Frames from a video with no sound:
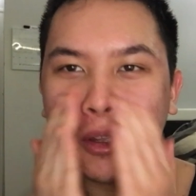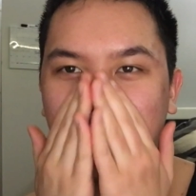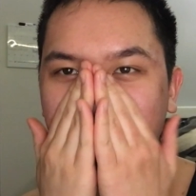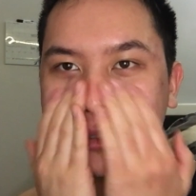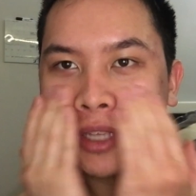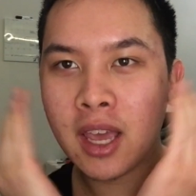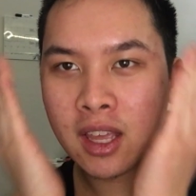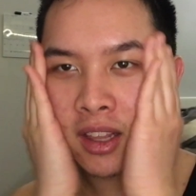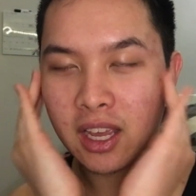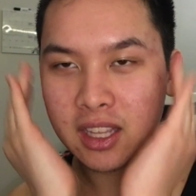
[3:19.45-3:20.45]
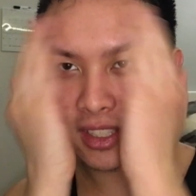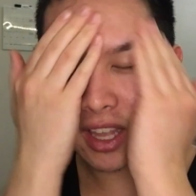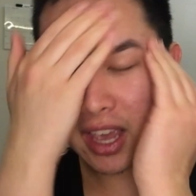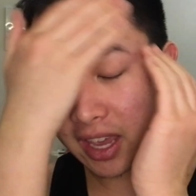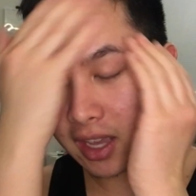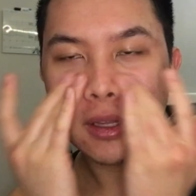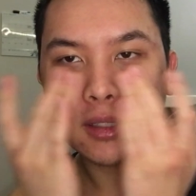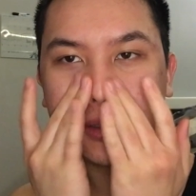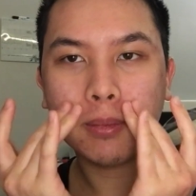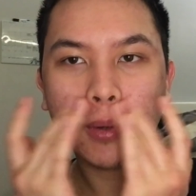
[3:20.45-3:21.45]
know what I'm saying? Like it's like,
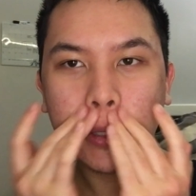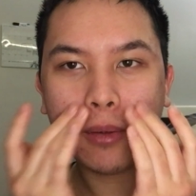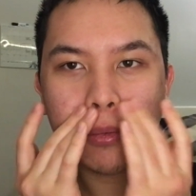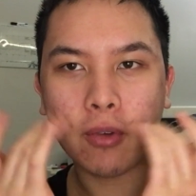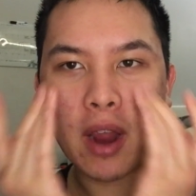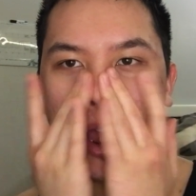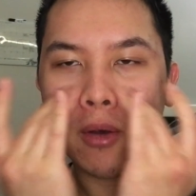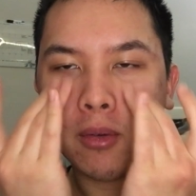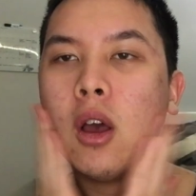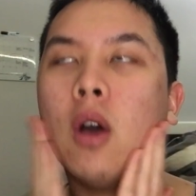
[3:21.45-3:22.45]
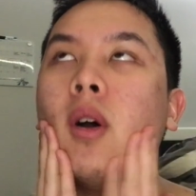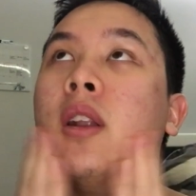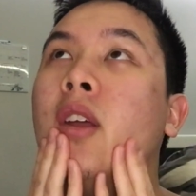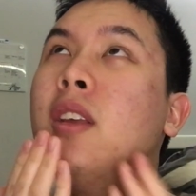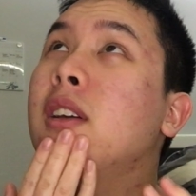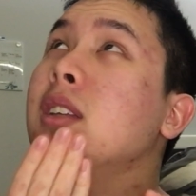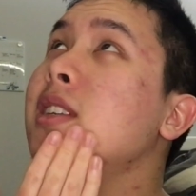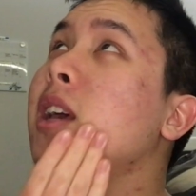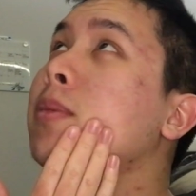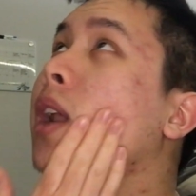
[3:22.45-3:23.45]
it's pretty round. Oh, another good
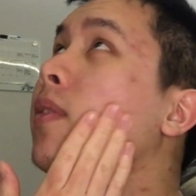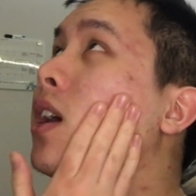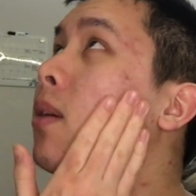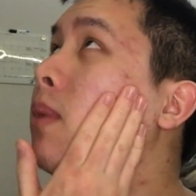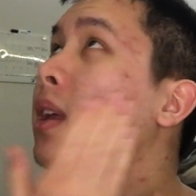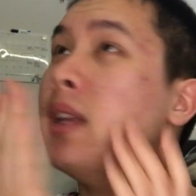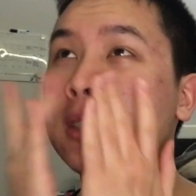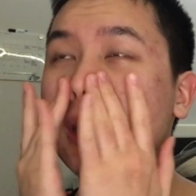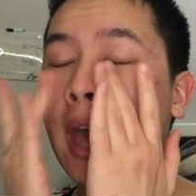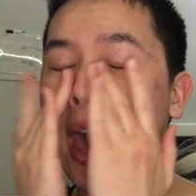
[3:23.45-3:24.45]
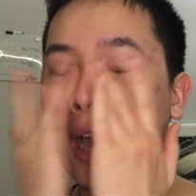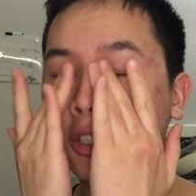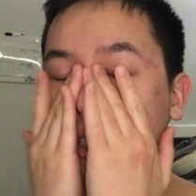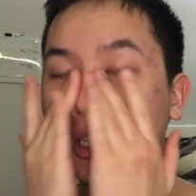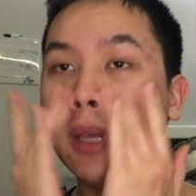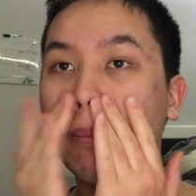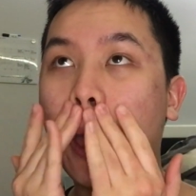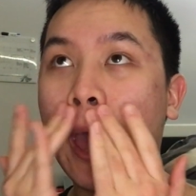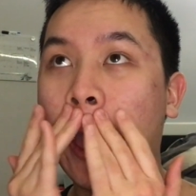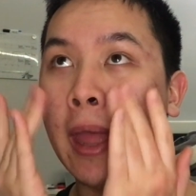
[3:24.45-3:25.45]
tip that I recommend is to actually
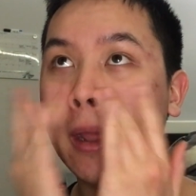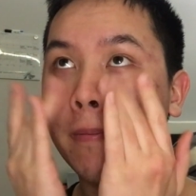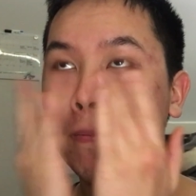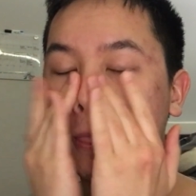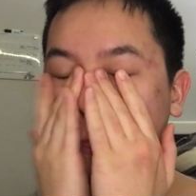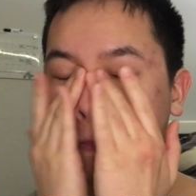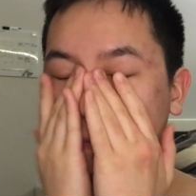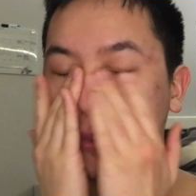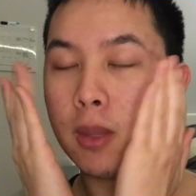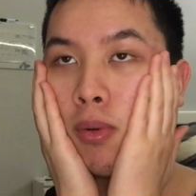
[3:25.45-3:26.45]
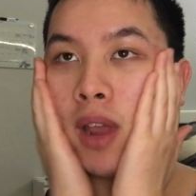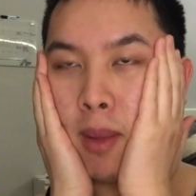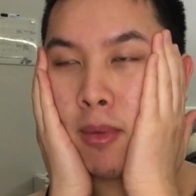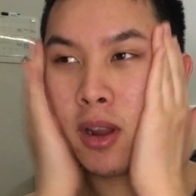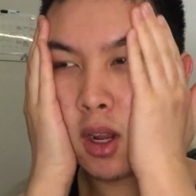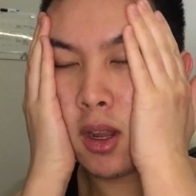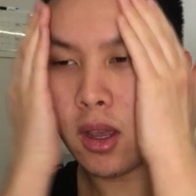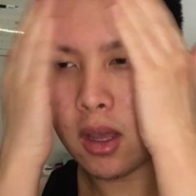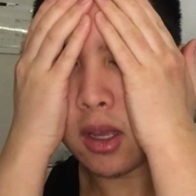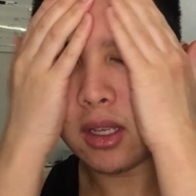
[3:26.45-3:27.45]
pat the primer
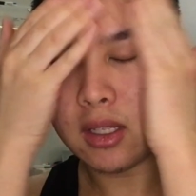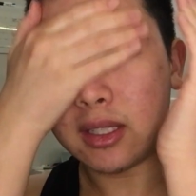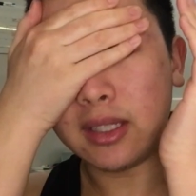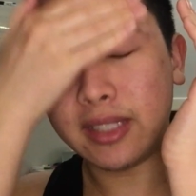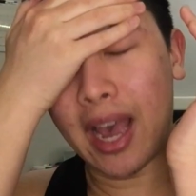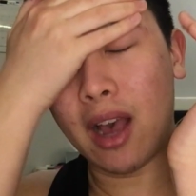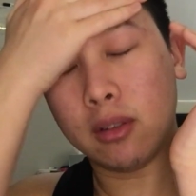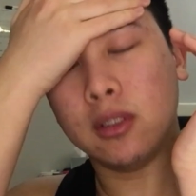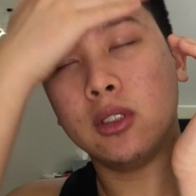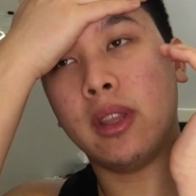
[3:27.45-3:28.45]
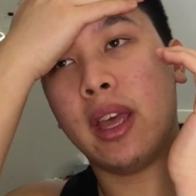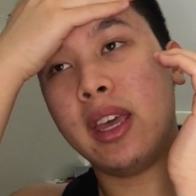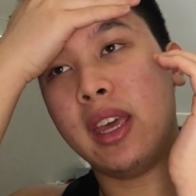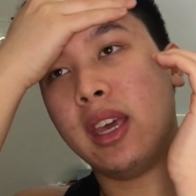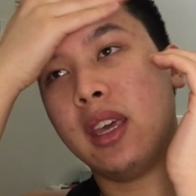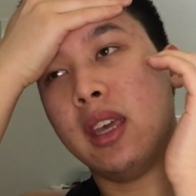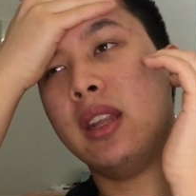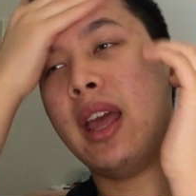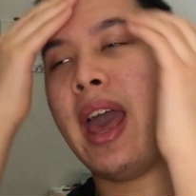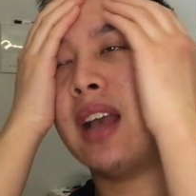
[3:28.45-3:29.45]
down so that it
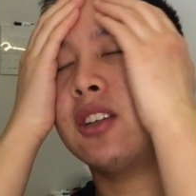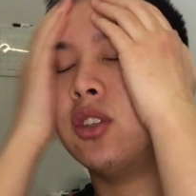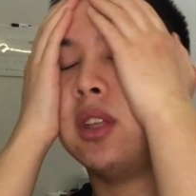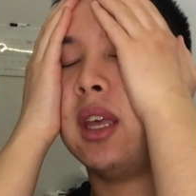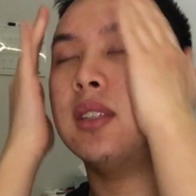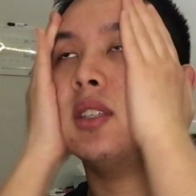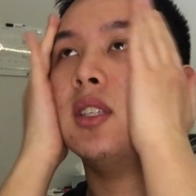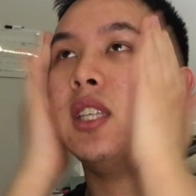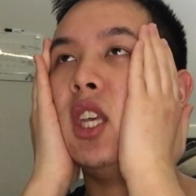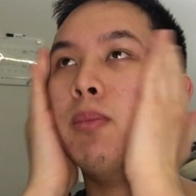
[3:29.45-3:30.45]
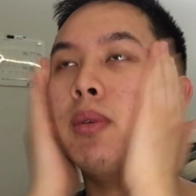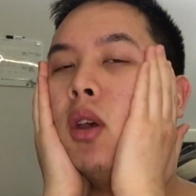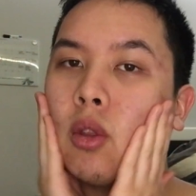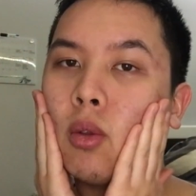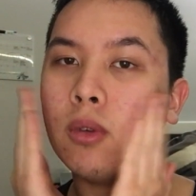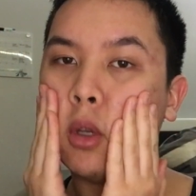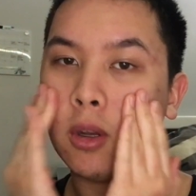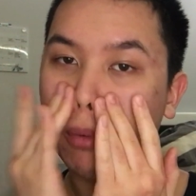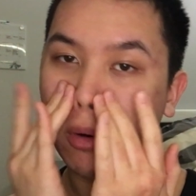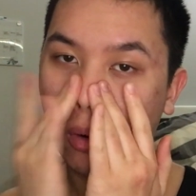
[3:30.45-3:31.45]
can actually like seep through your
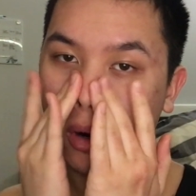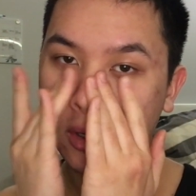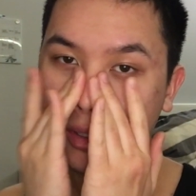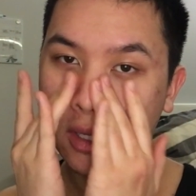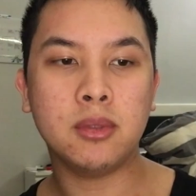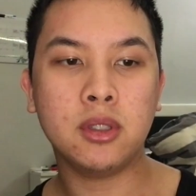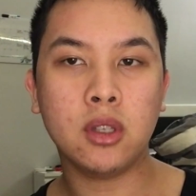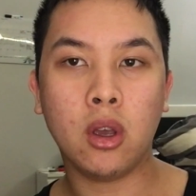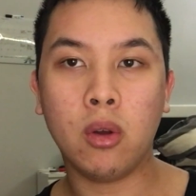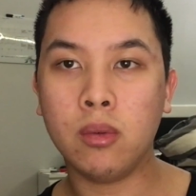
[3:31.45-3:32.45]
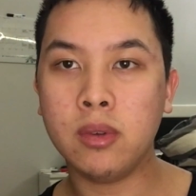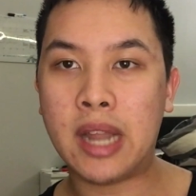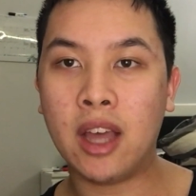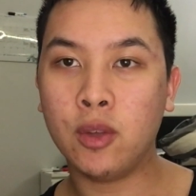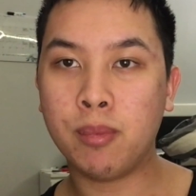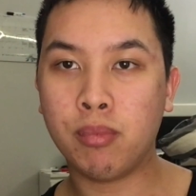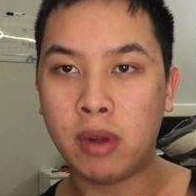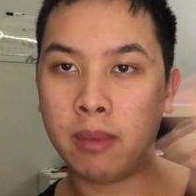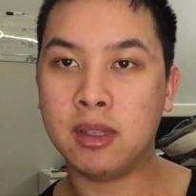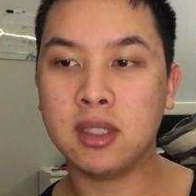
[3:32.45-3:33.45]
pores. So now that we
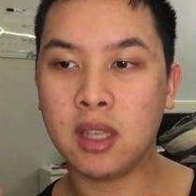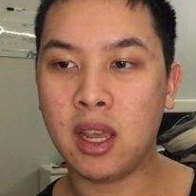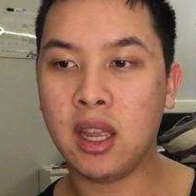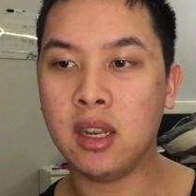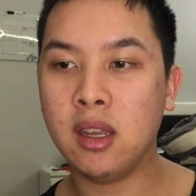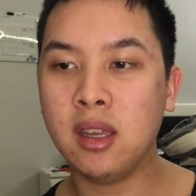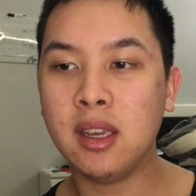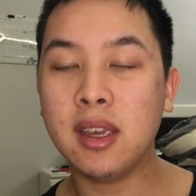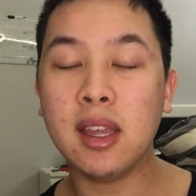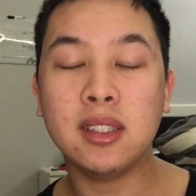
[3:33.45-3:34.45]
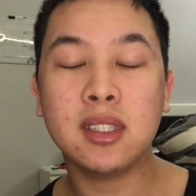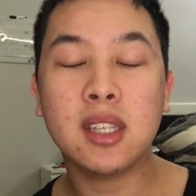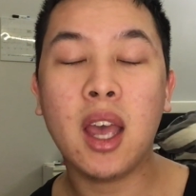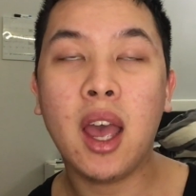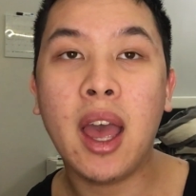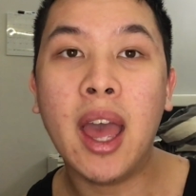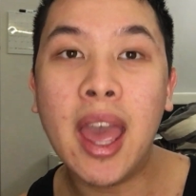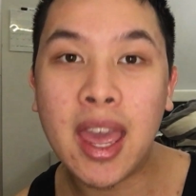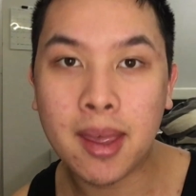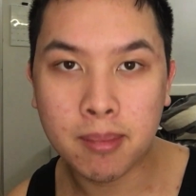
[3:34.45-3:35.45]
prep the skin, it's
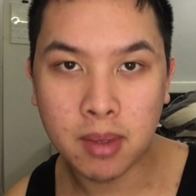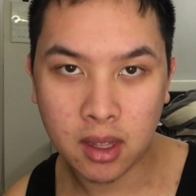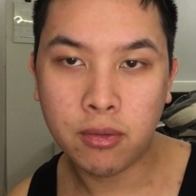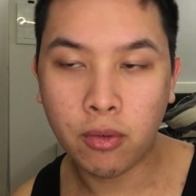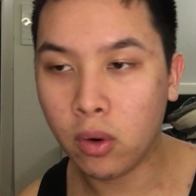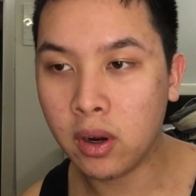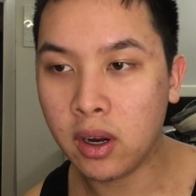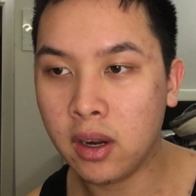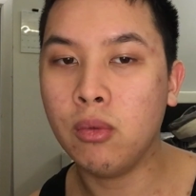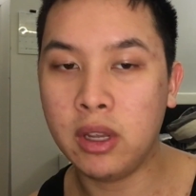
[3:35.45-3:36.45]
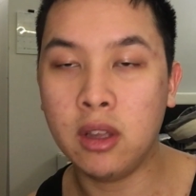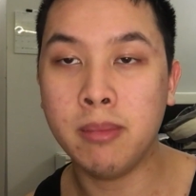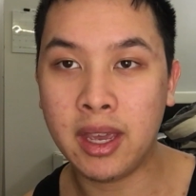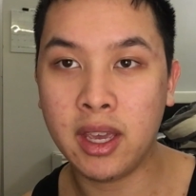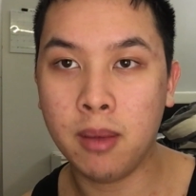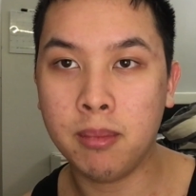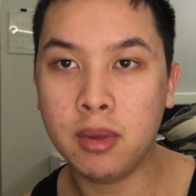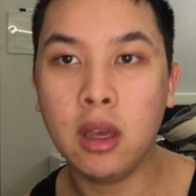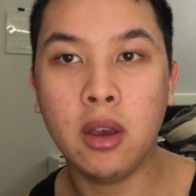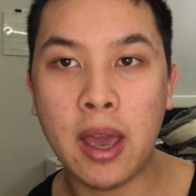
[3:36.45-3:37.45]
time for real makeup,
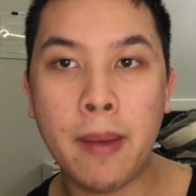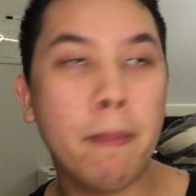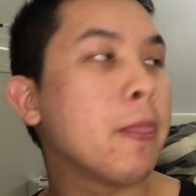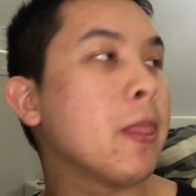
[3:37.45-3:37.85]
okay?